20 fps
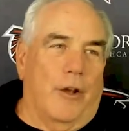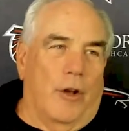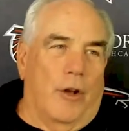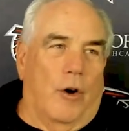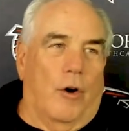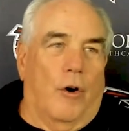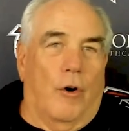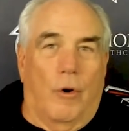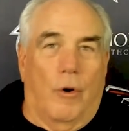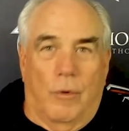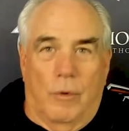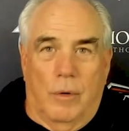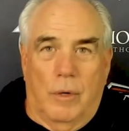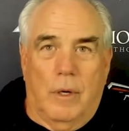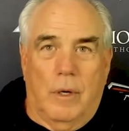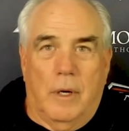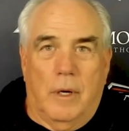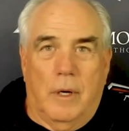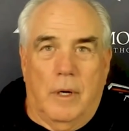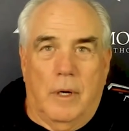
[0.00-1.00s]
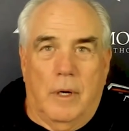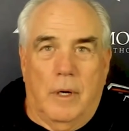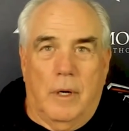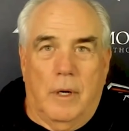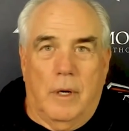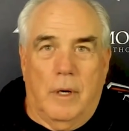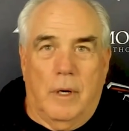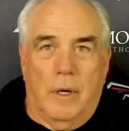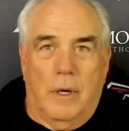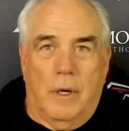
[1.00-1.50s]
of know in a way
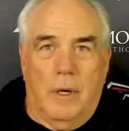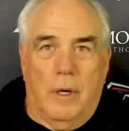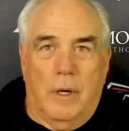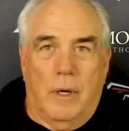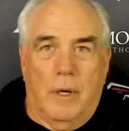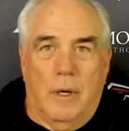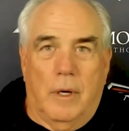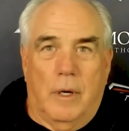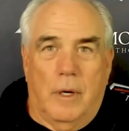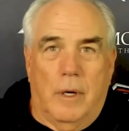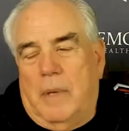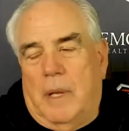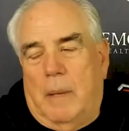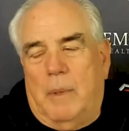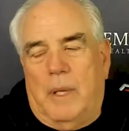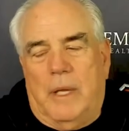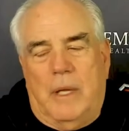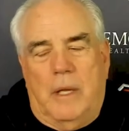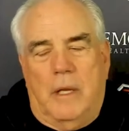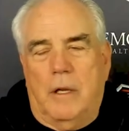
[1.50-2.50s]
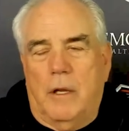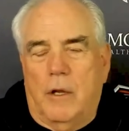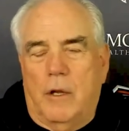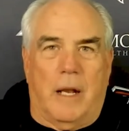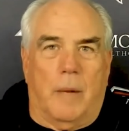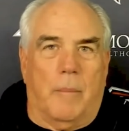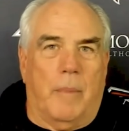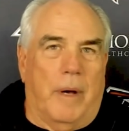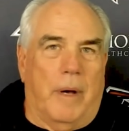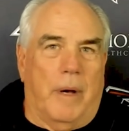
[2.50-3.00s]
how they're going to do it. And maybe he knows
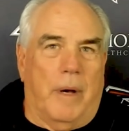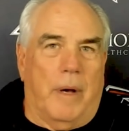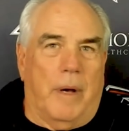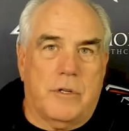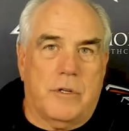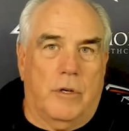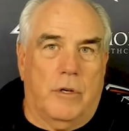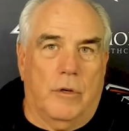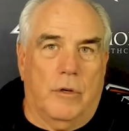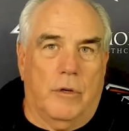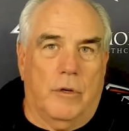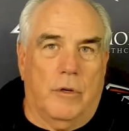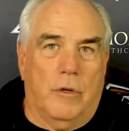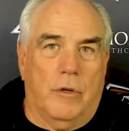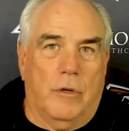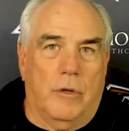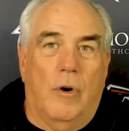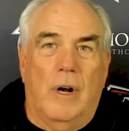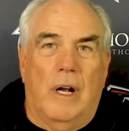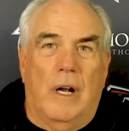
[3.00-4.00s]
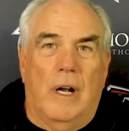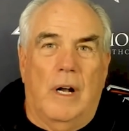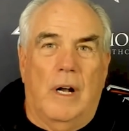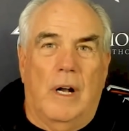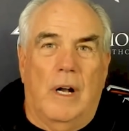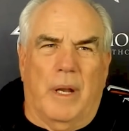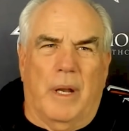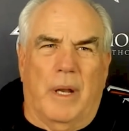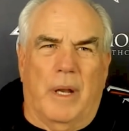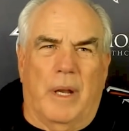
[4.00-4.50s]
that about us too. So,
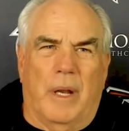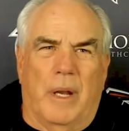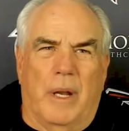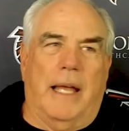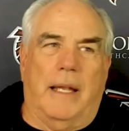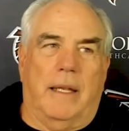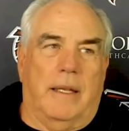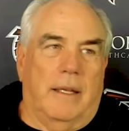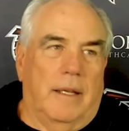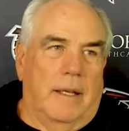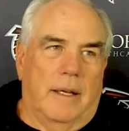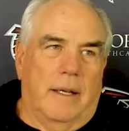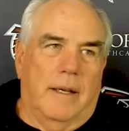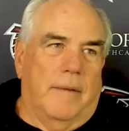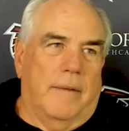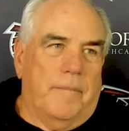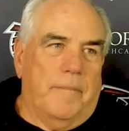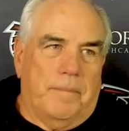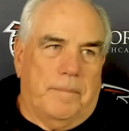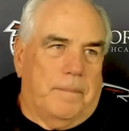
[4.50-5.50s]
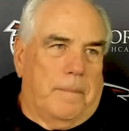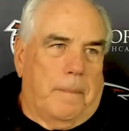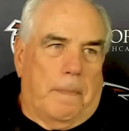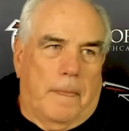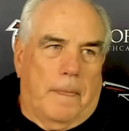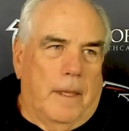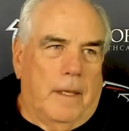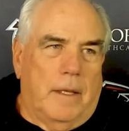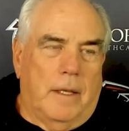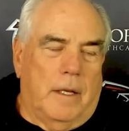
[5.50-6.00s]
but it's not,
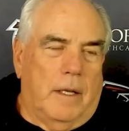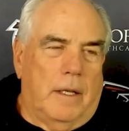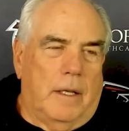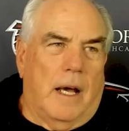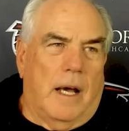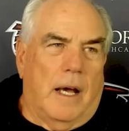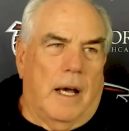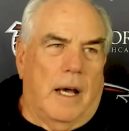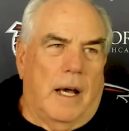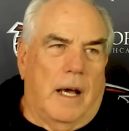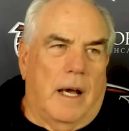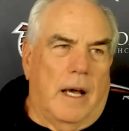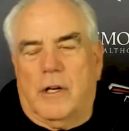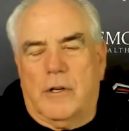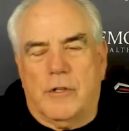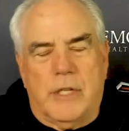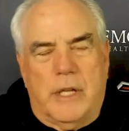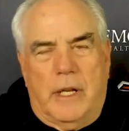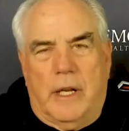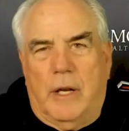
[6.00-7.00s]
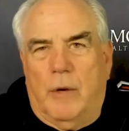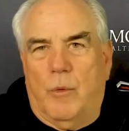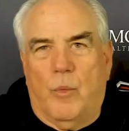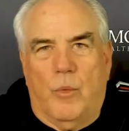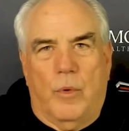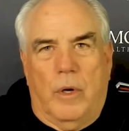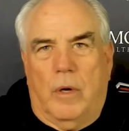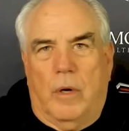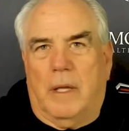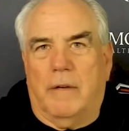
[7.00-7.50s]
I don't think there's any
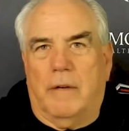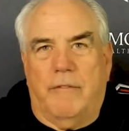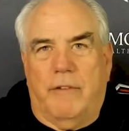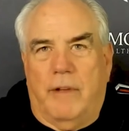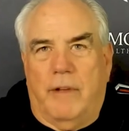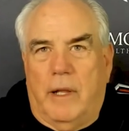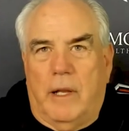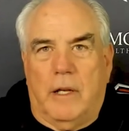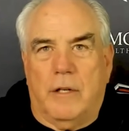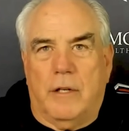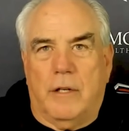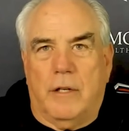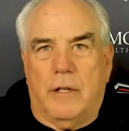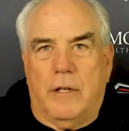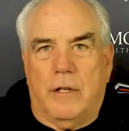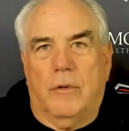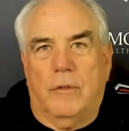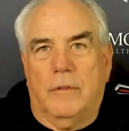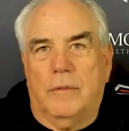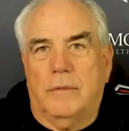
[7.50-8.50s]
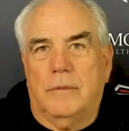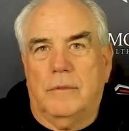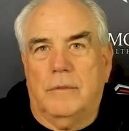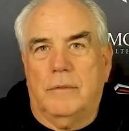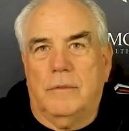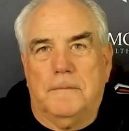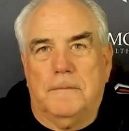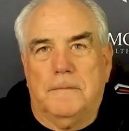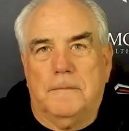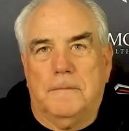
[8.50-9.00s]
real big advantage, no.
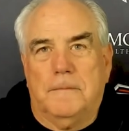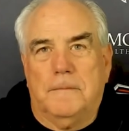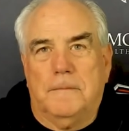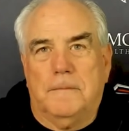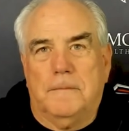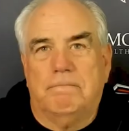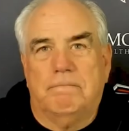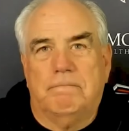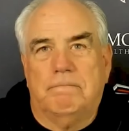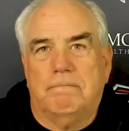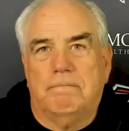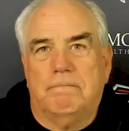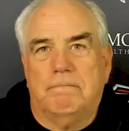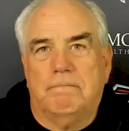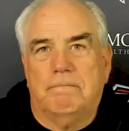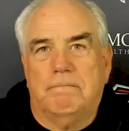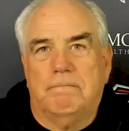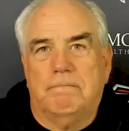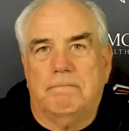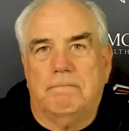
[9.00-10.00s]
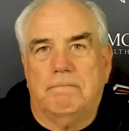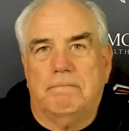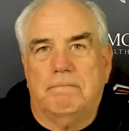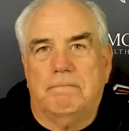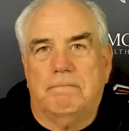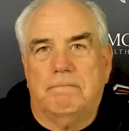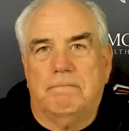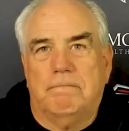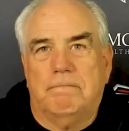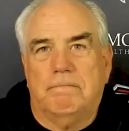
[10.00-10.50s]
Thanks.
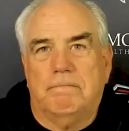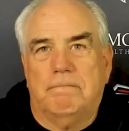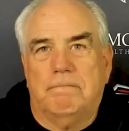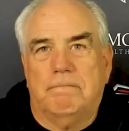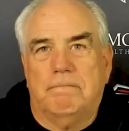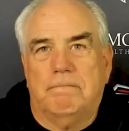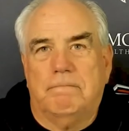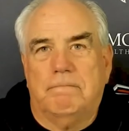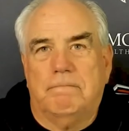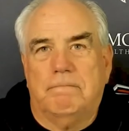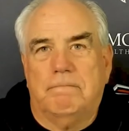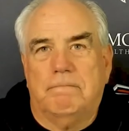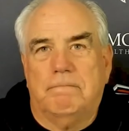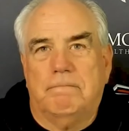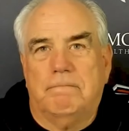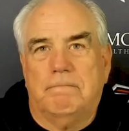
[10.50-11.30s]
Yep.